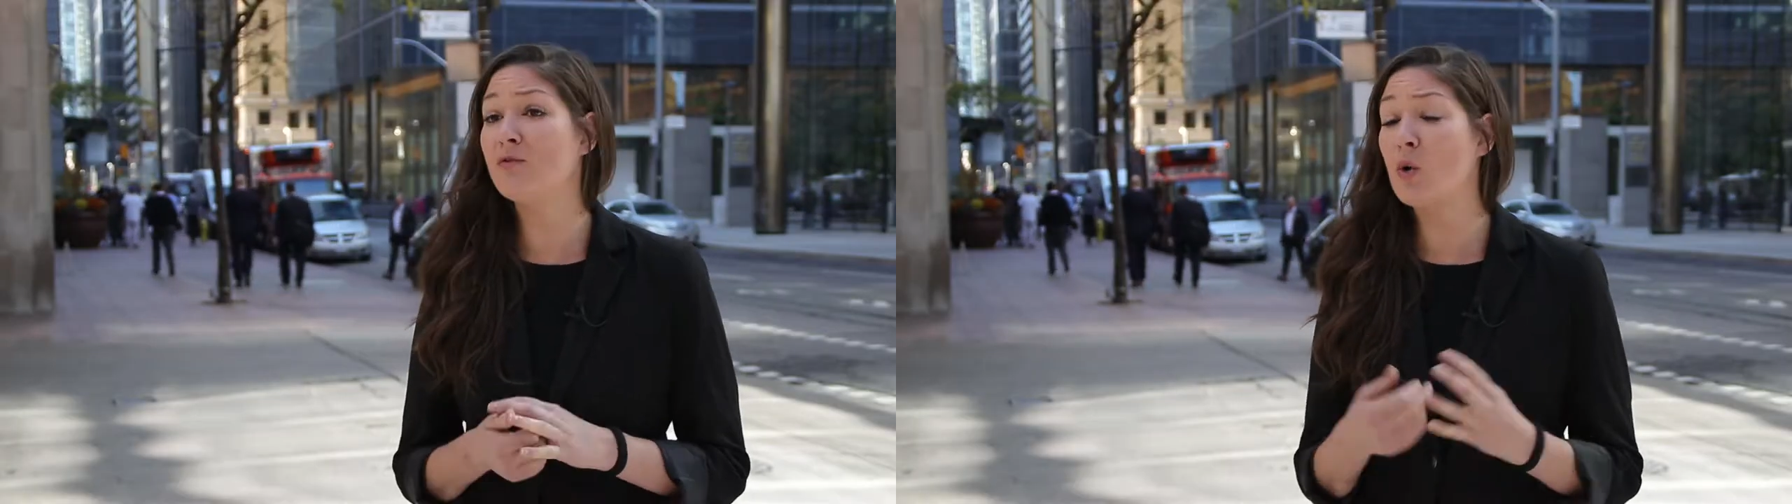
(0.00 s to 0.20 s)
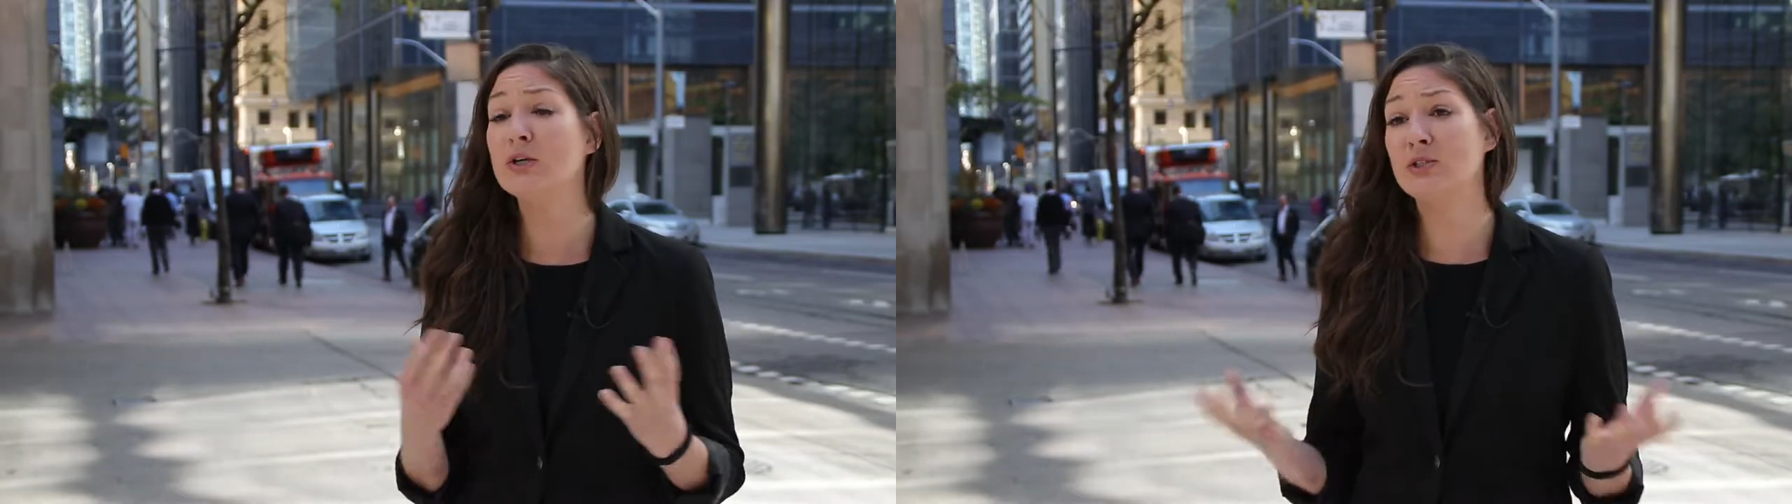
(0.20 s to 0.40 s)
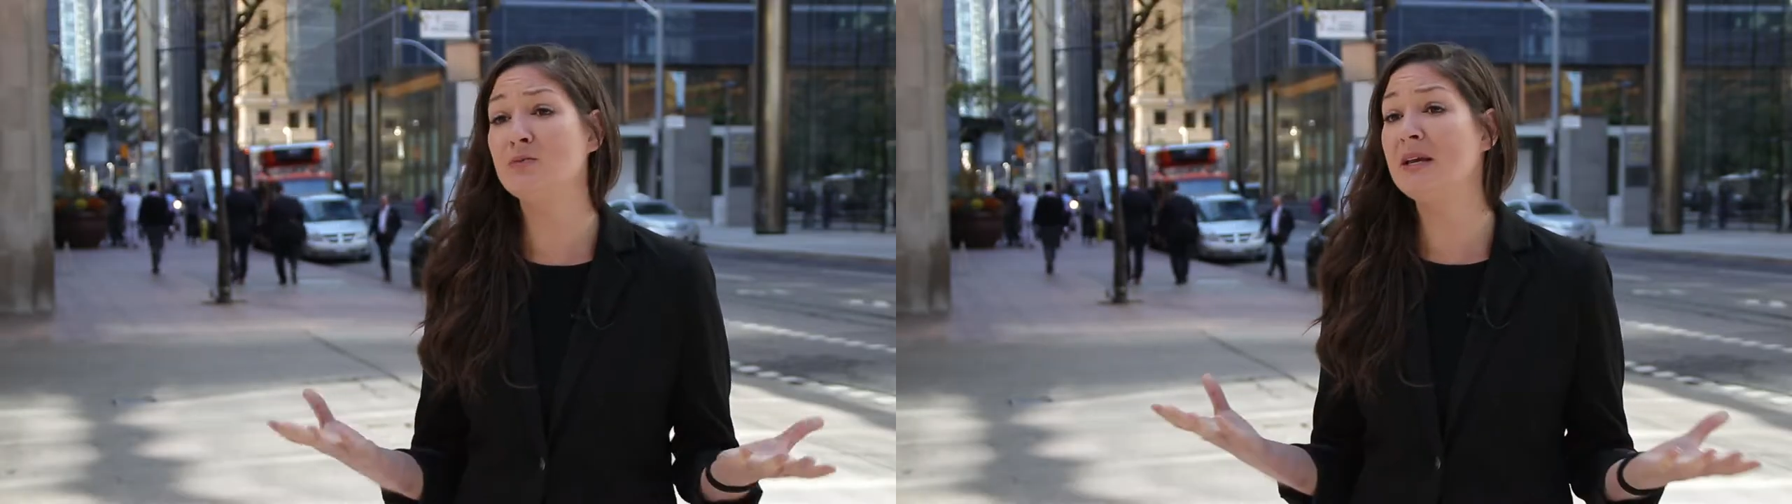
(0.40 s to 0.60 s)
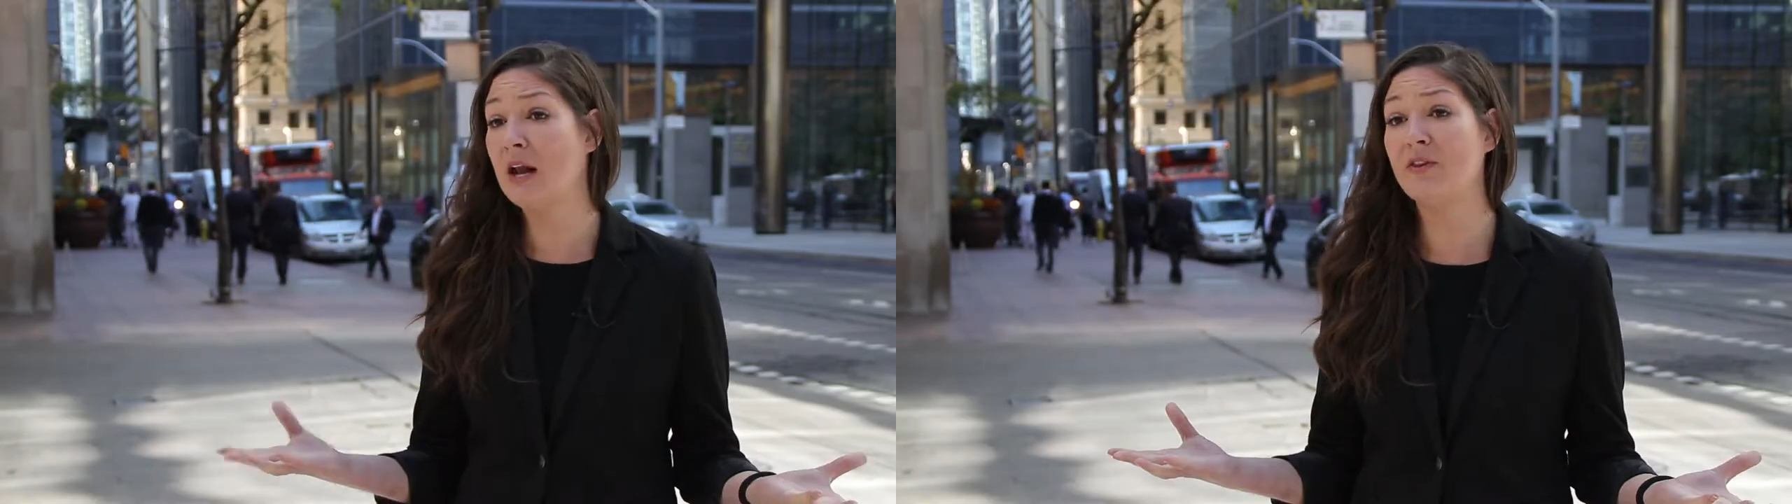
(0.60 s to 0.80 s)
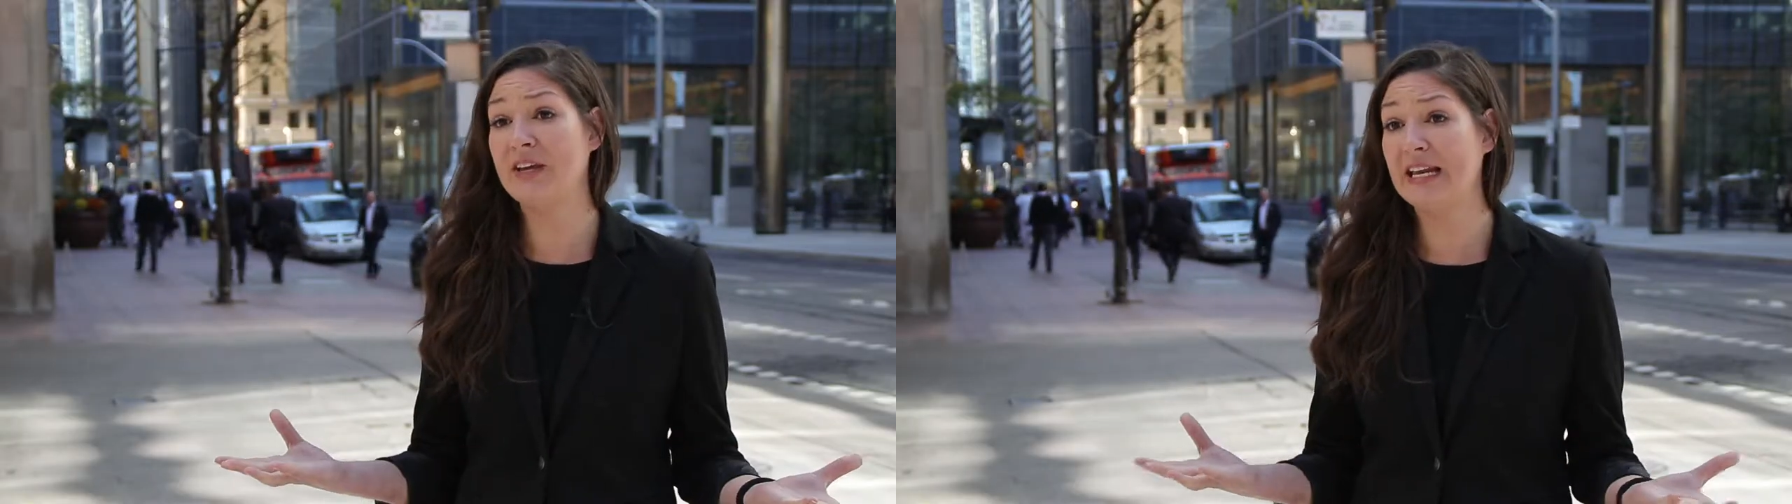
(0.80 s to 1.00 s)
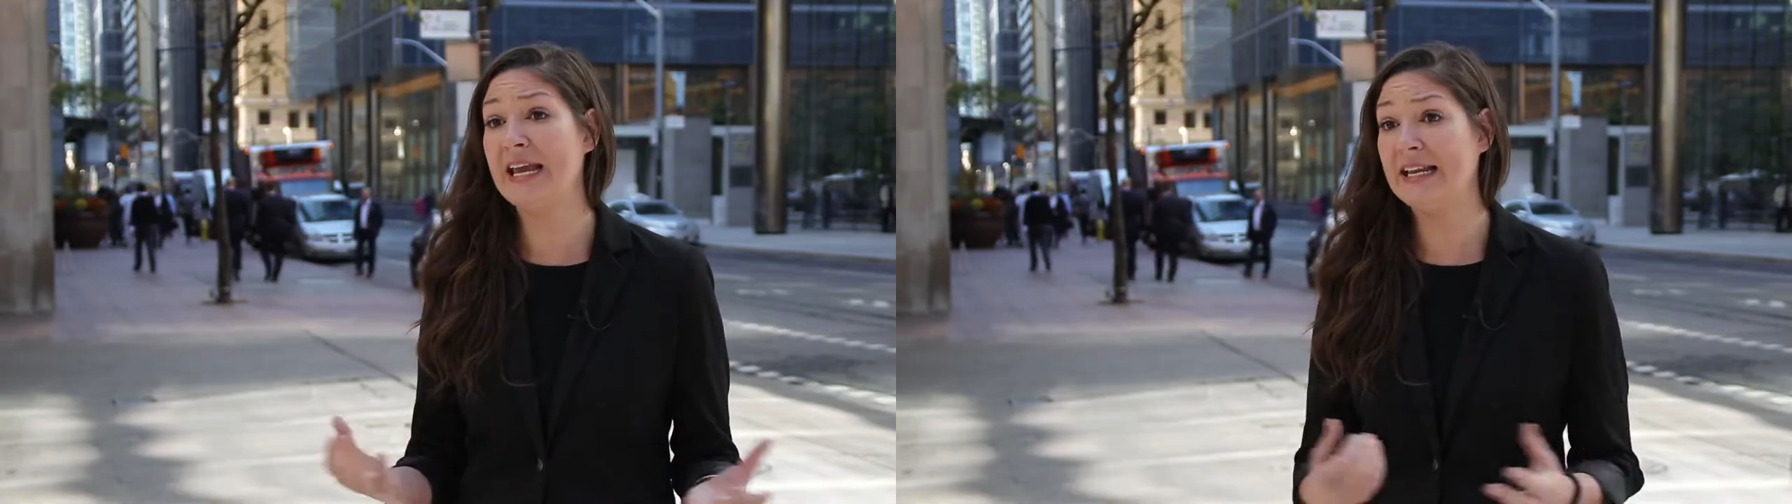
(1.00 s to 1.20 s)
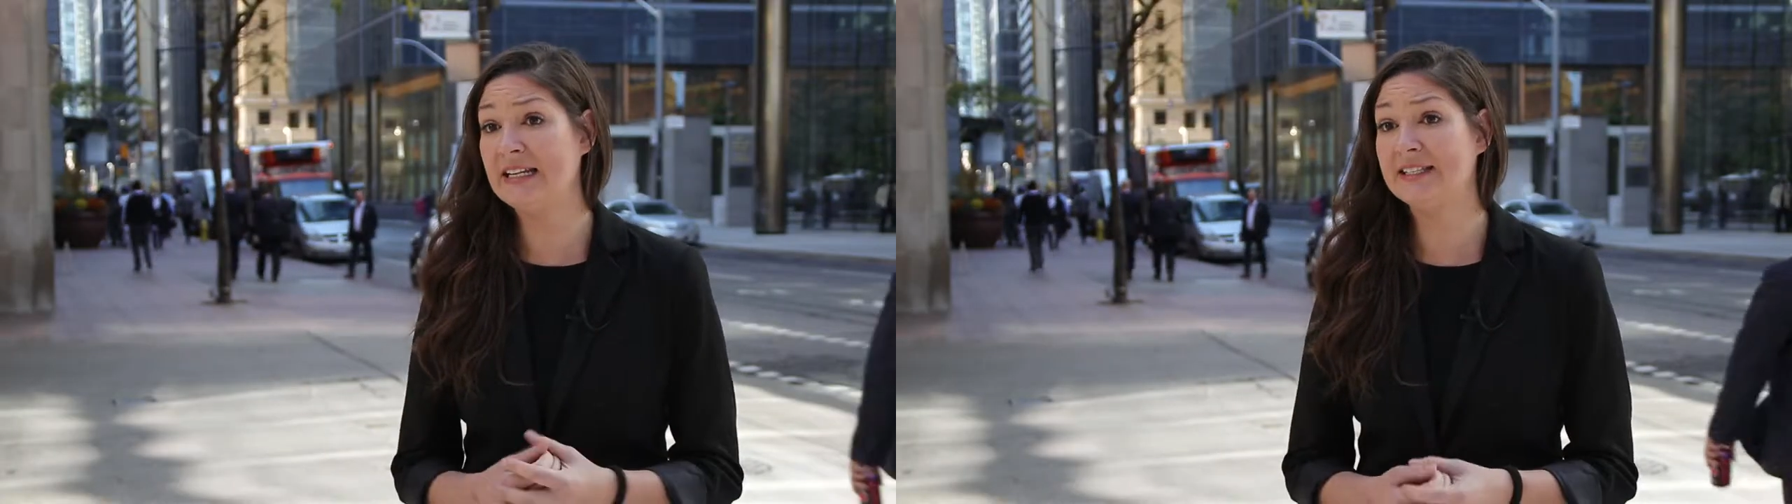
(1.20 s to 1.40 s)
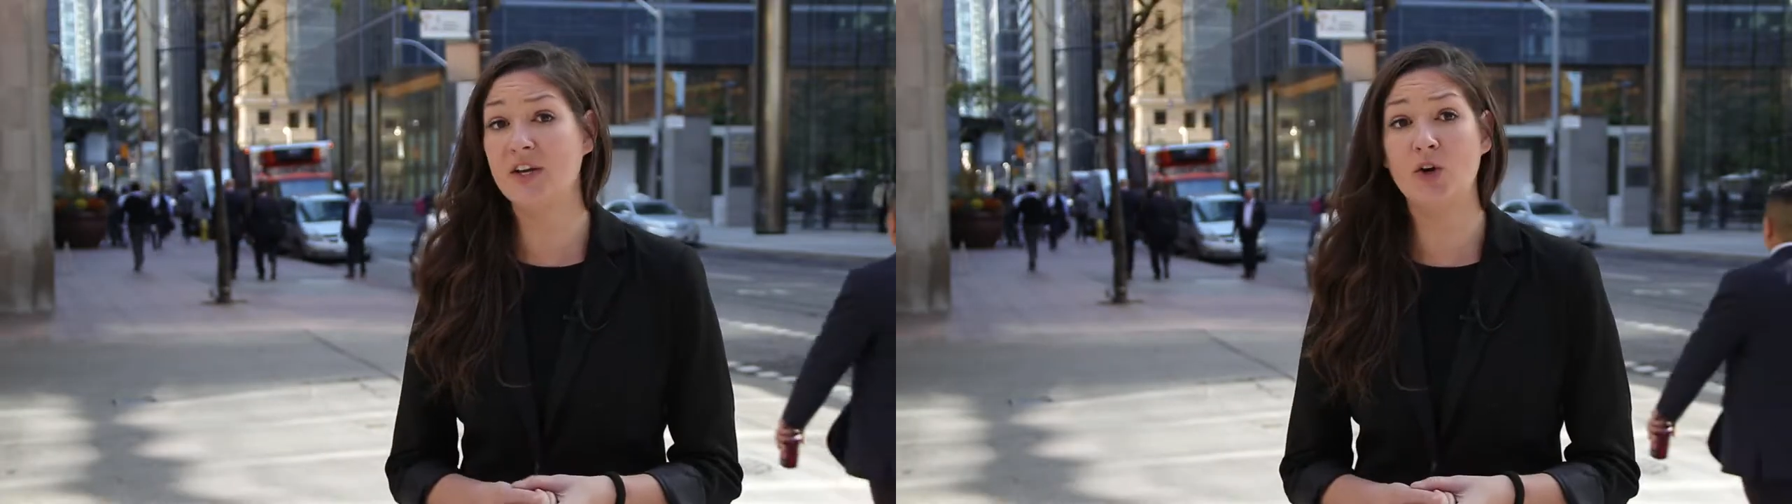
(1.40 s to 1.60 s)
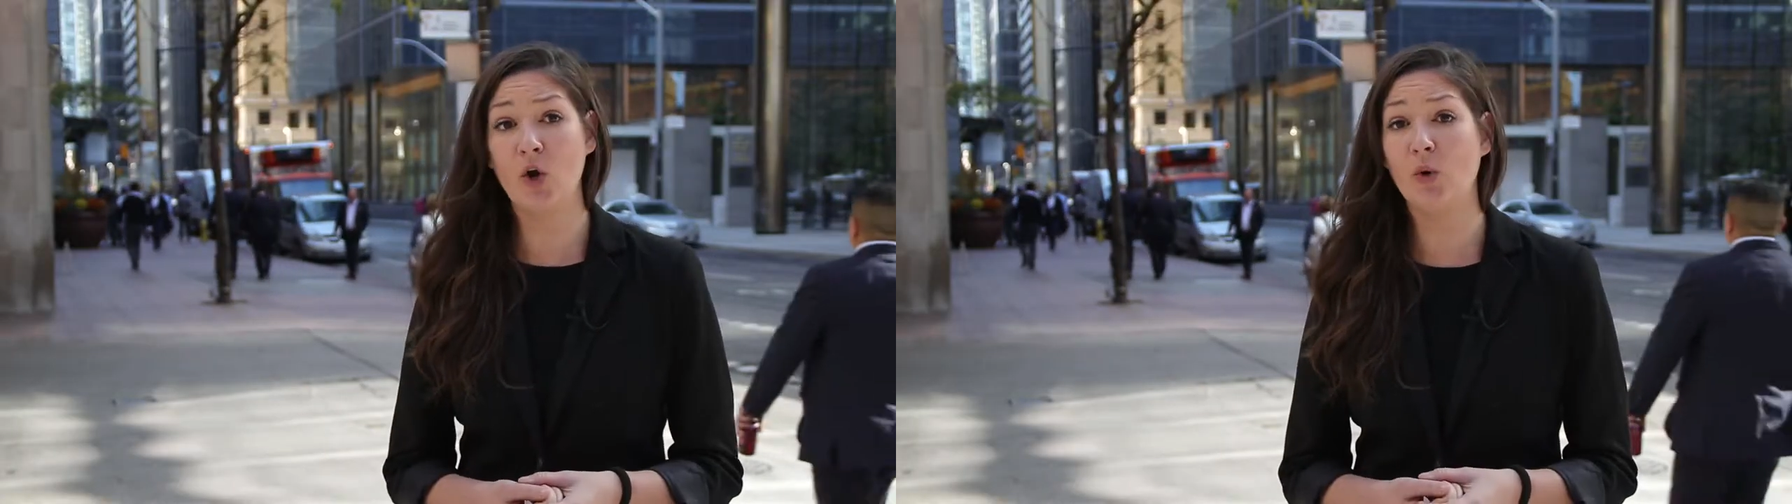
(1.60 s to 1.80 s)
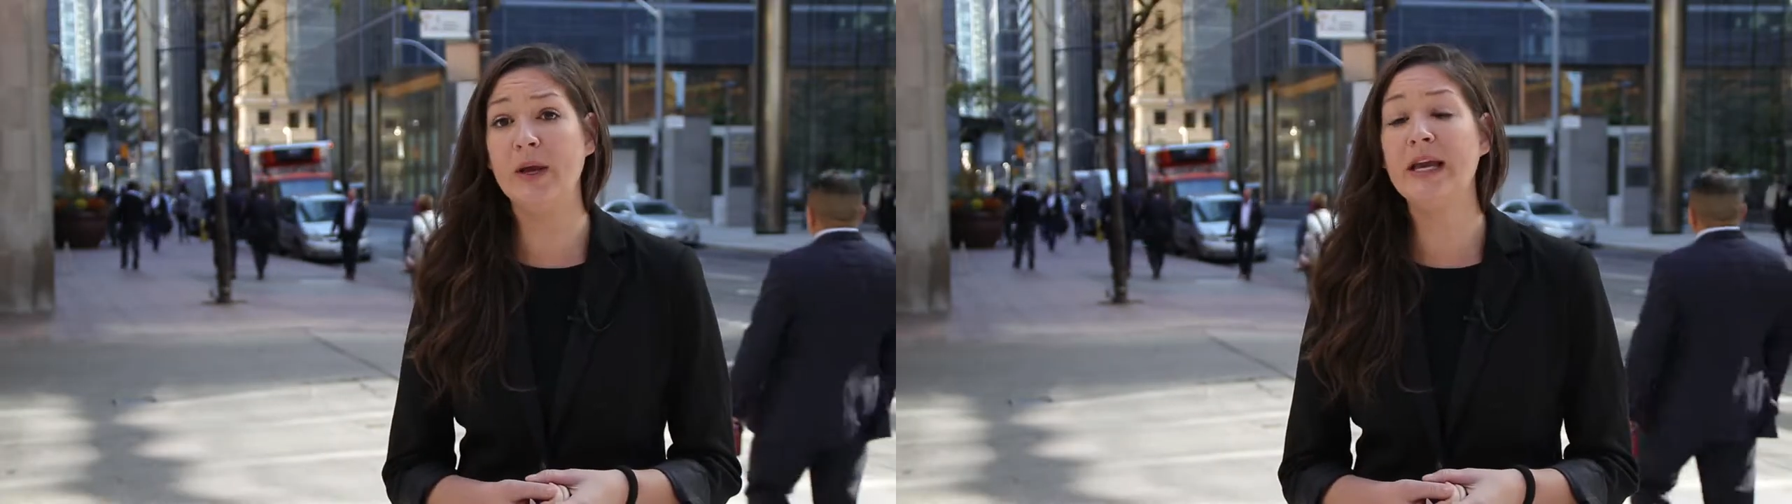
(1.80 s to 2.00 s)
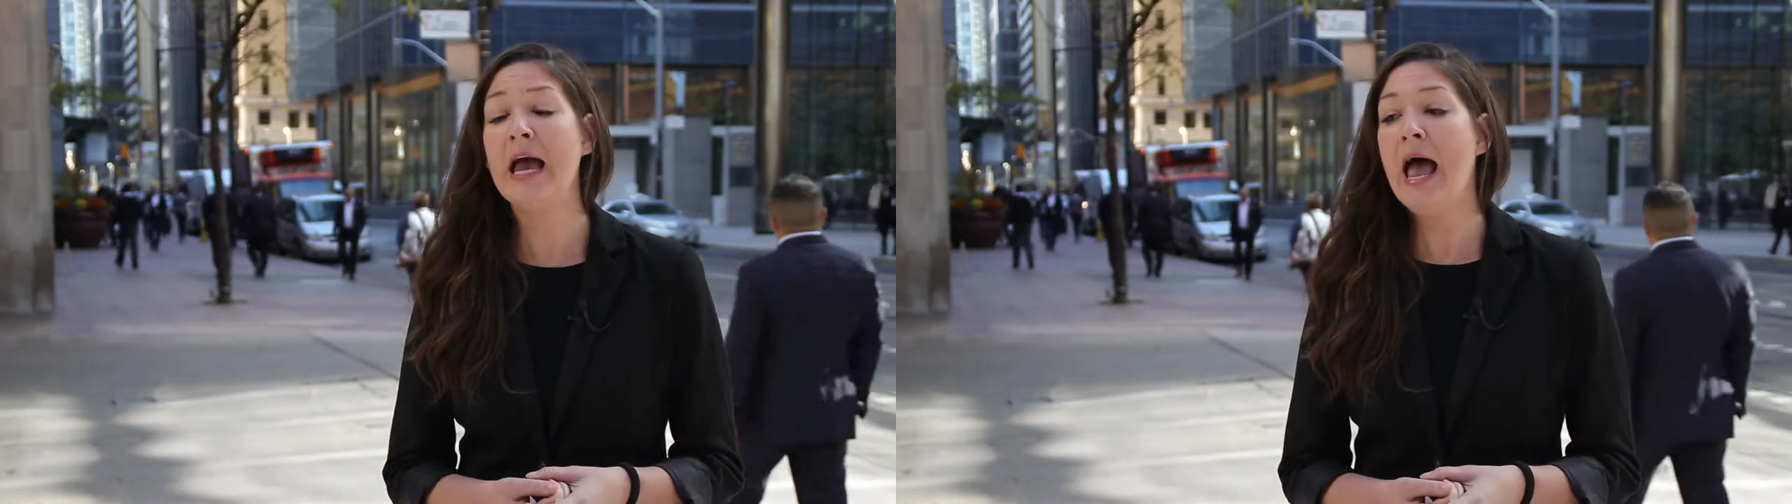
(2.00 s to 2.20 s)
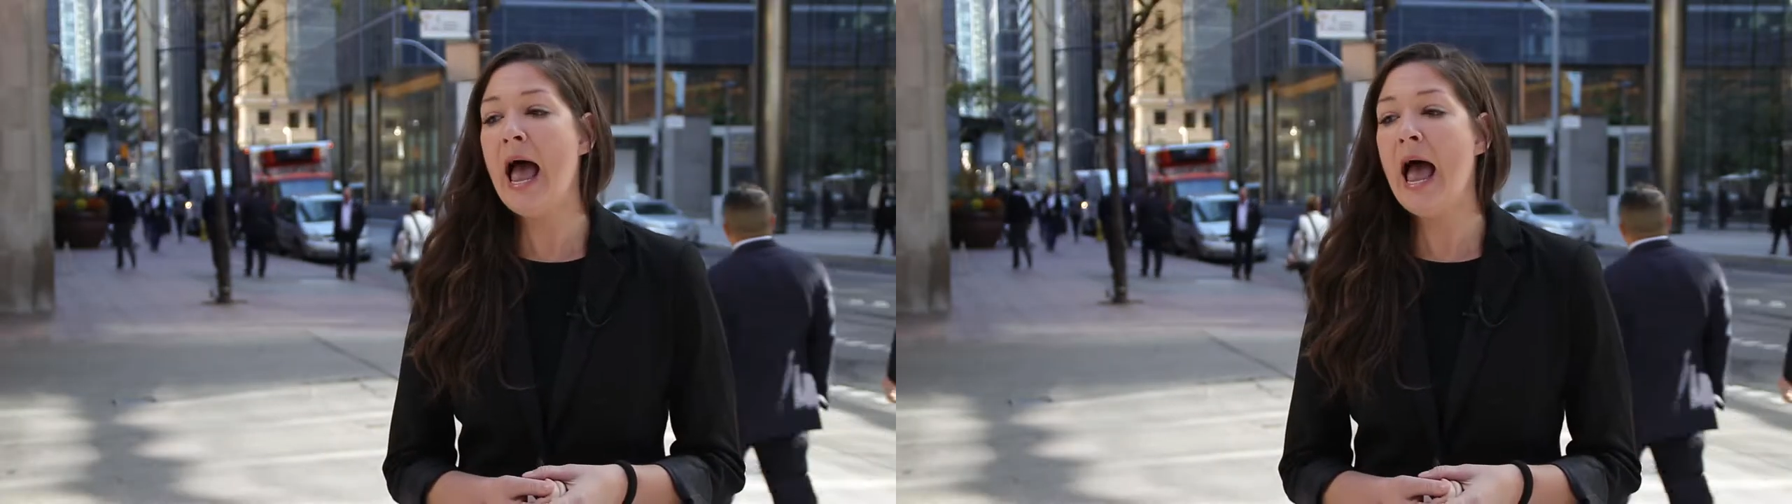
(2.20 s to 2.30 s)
Of course, you meet other Canadians that are going,